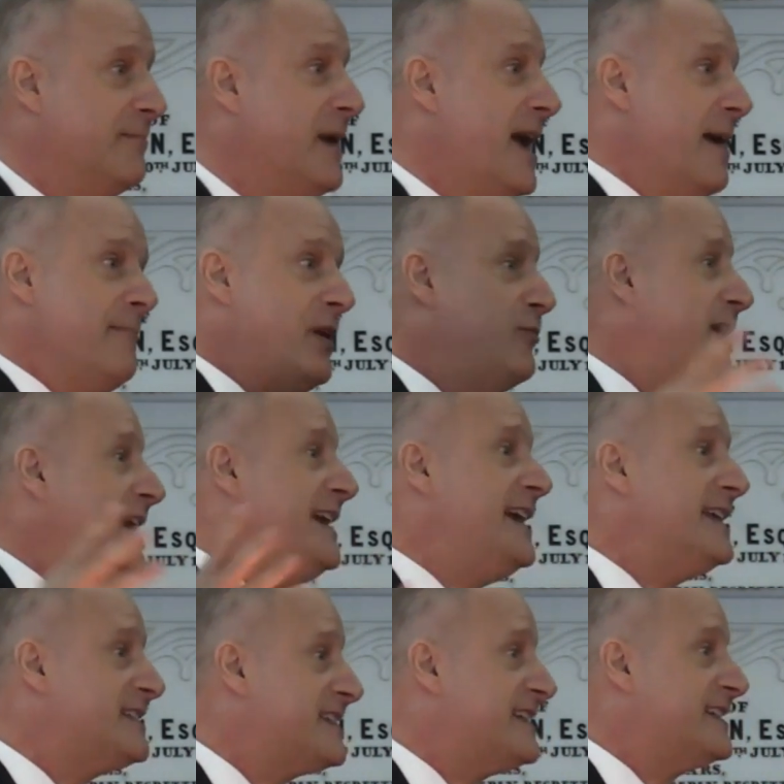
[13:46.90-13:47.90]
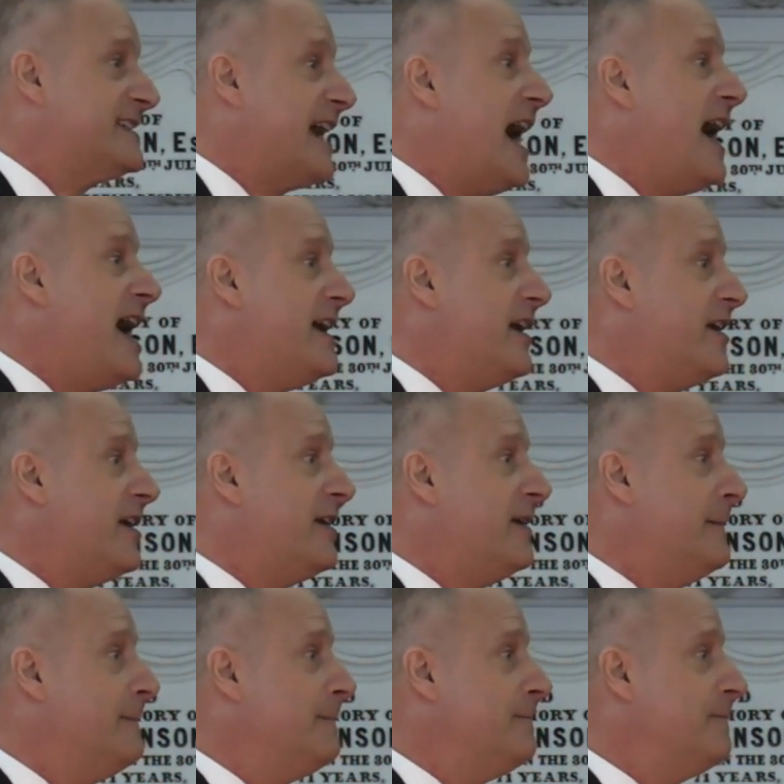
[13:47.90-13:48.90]
But when he gets to
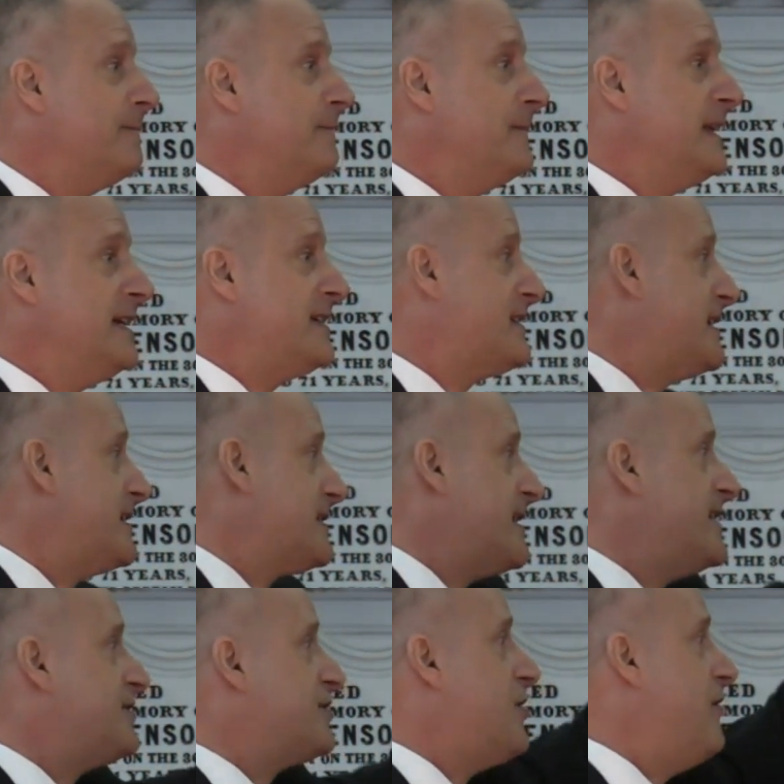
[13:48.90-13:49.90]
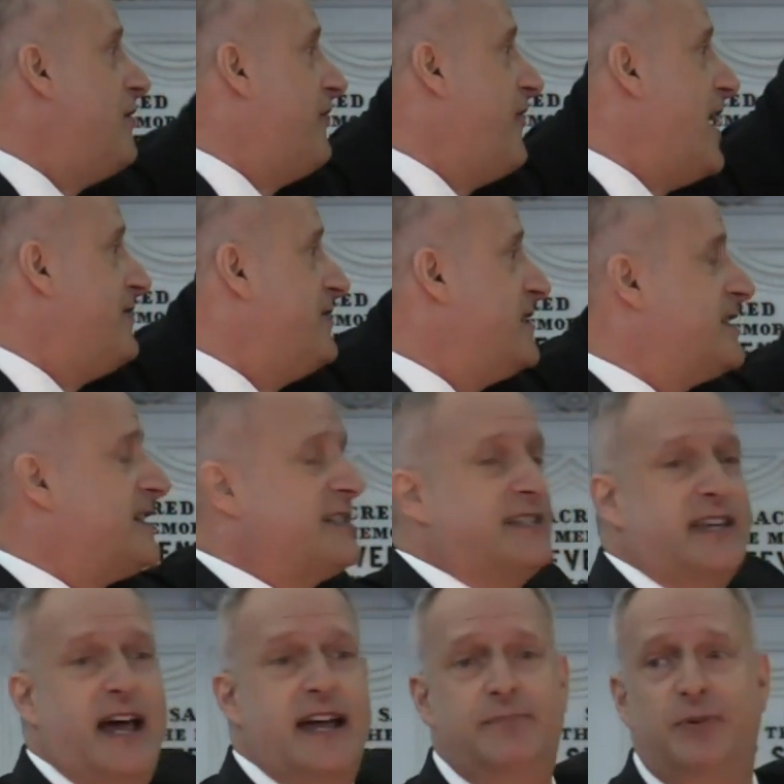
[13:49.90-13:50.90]
Tyre, he says, let's go find the
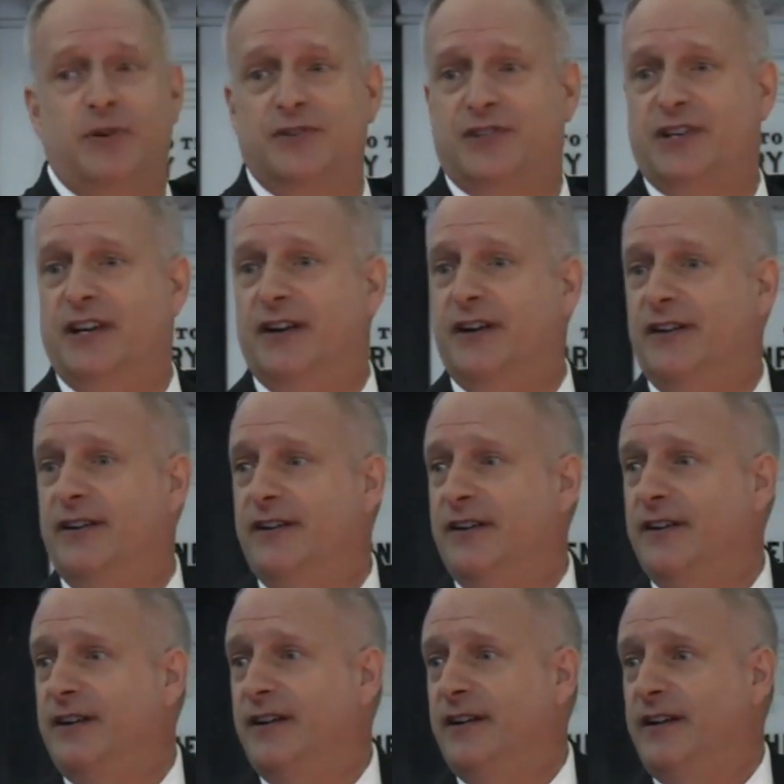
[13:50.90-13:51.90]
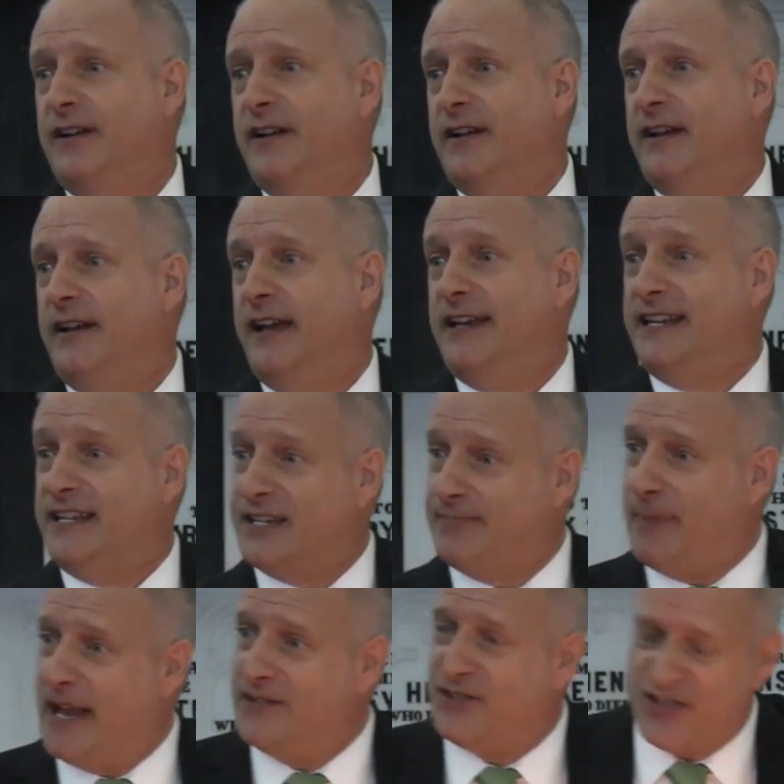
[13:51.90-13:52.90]
disciples here. And he
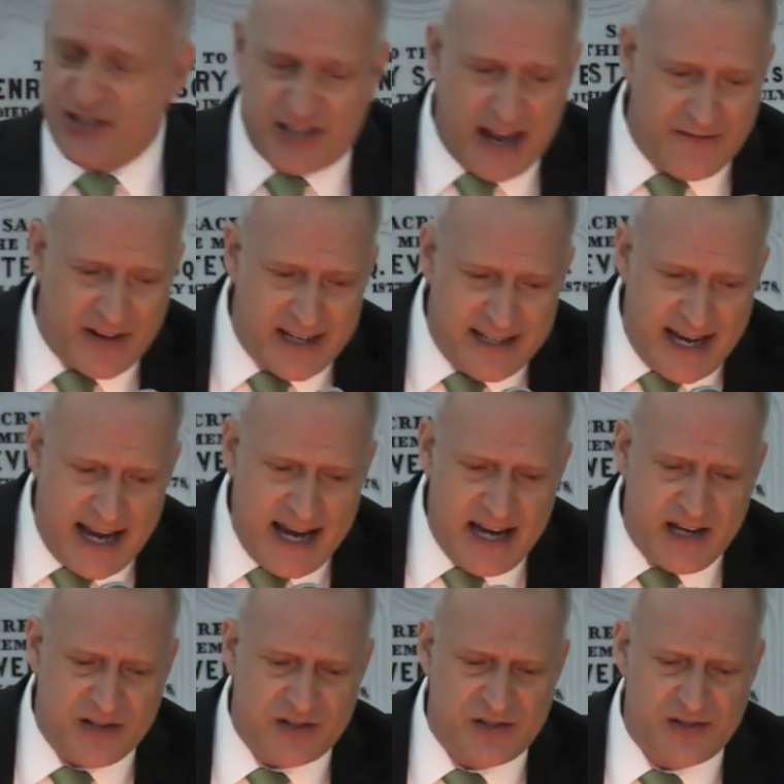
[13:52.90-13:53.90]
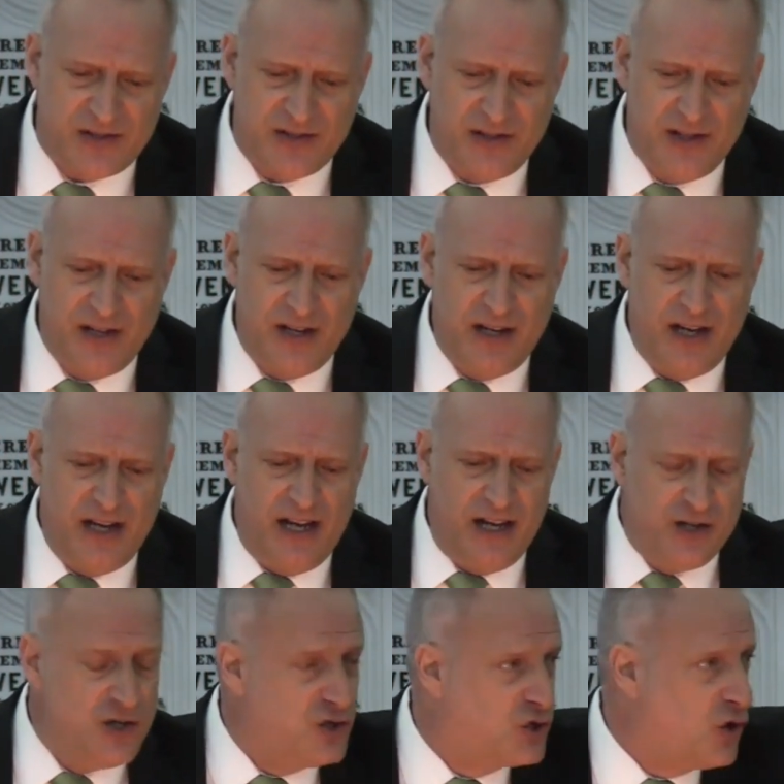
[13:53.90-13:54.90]
spends 7 days
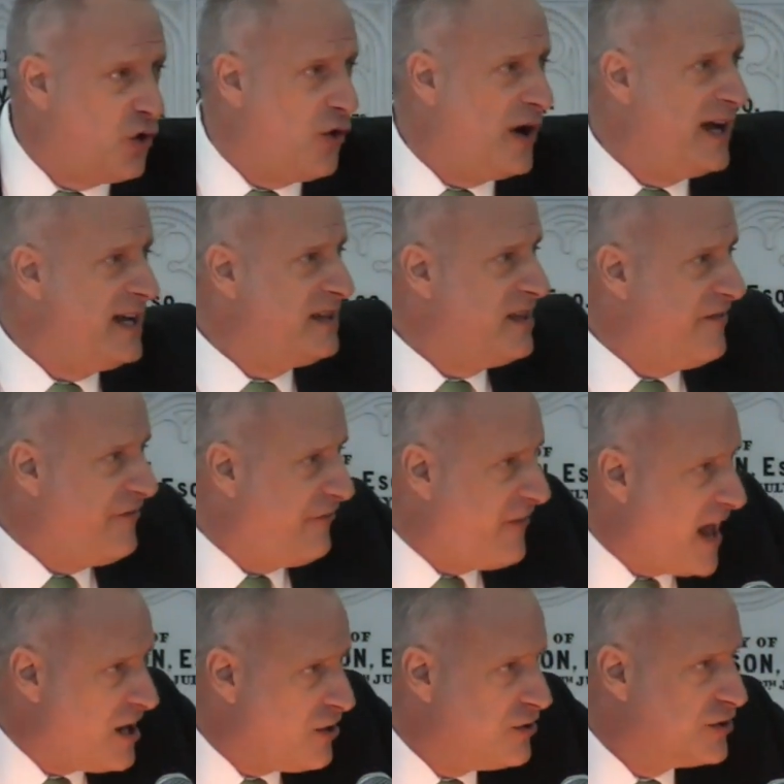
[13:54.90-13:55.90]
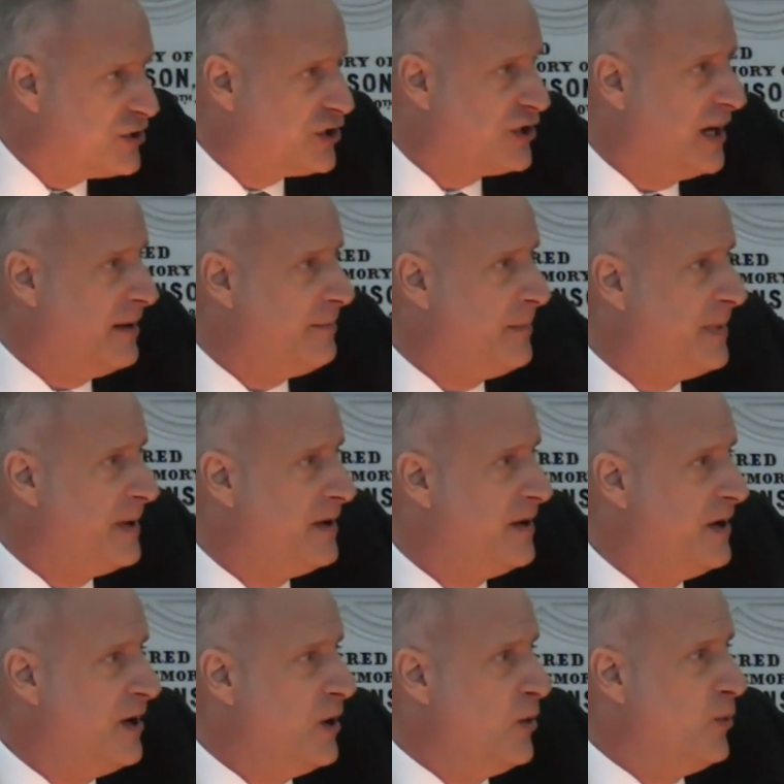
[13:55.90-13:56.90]
enjoying the fellowship
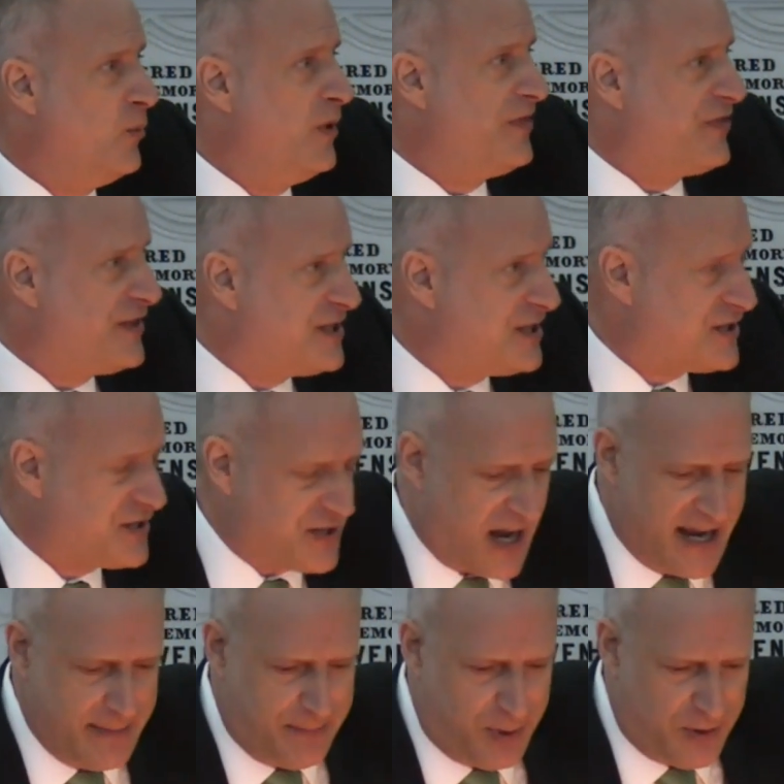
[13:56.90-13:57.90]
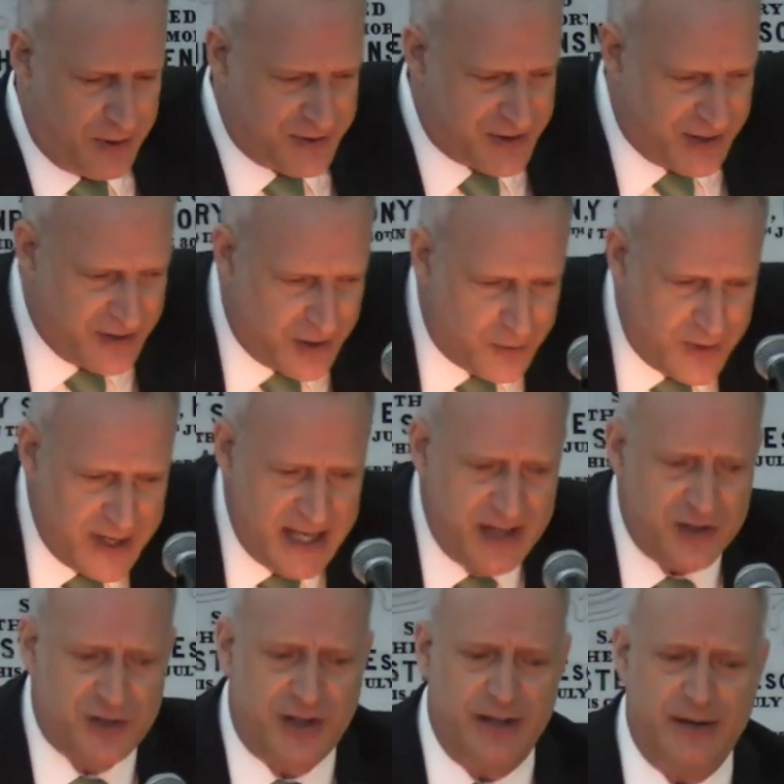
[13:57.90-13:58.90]
with the disciples in the
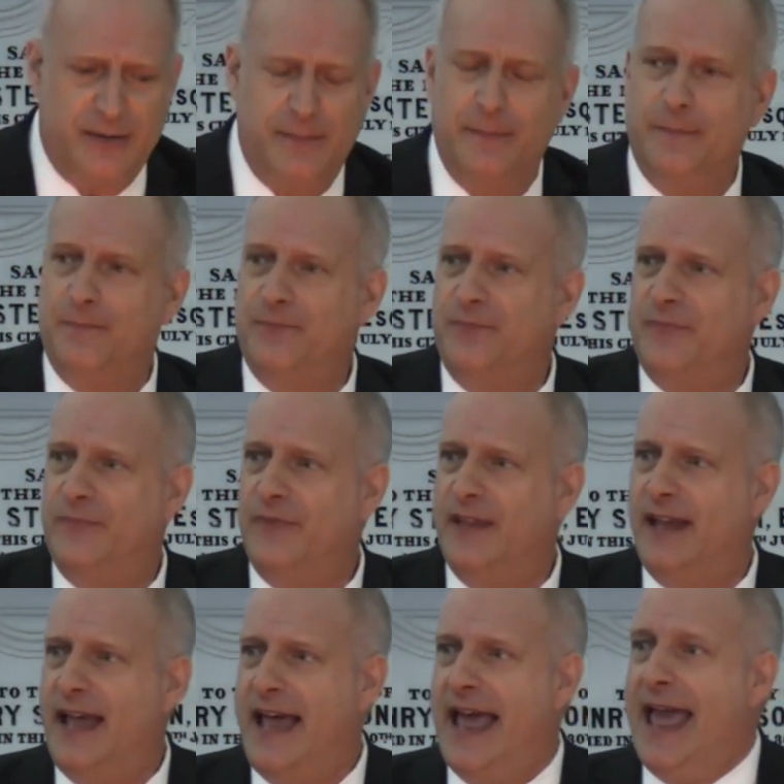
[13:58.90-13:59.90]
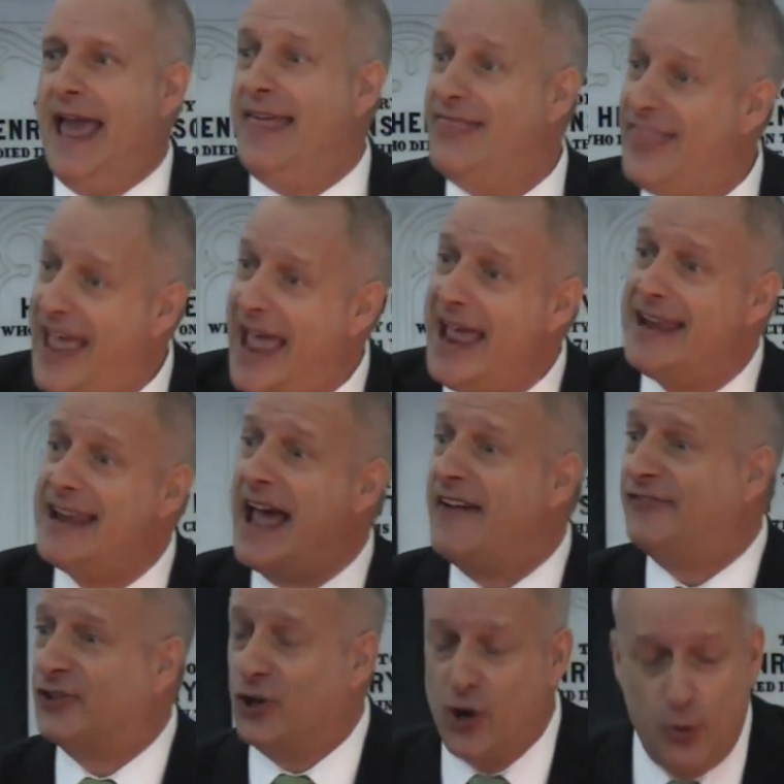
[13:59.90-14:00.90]
region. And then
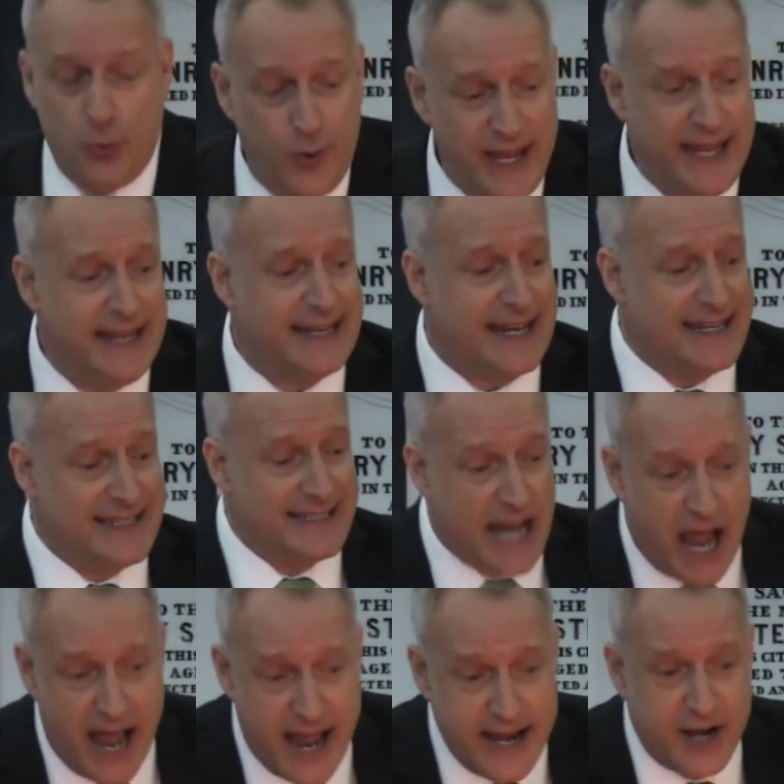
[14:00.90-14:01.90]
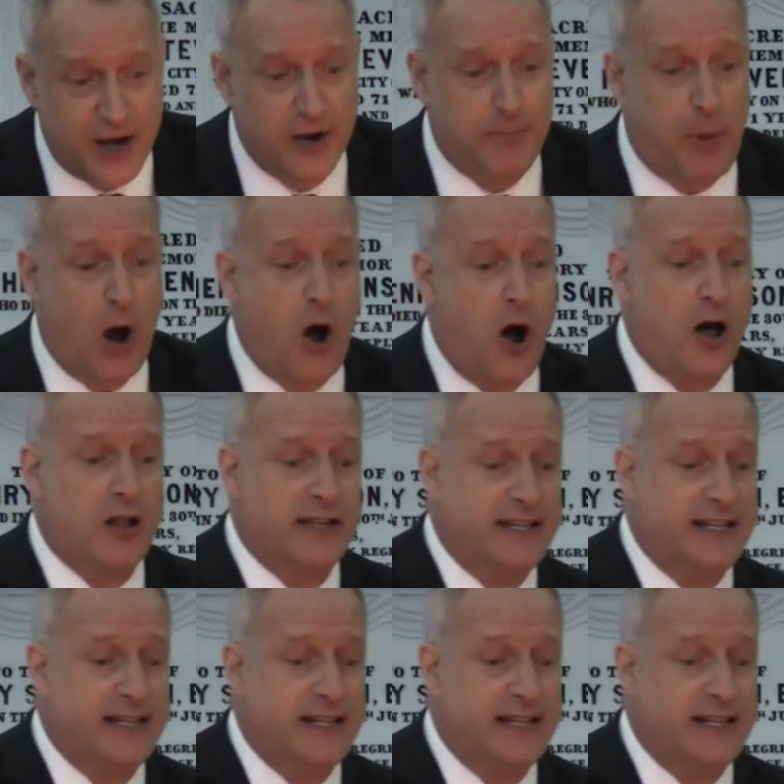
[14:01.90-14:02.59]
after a week in Tyre, Paul and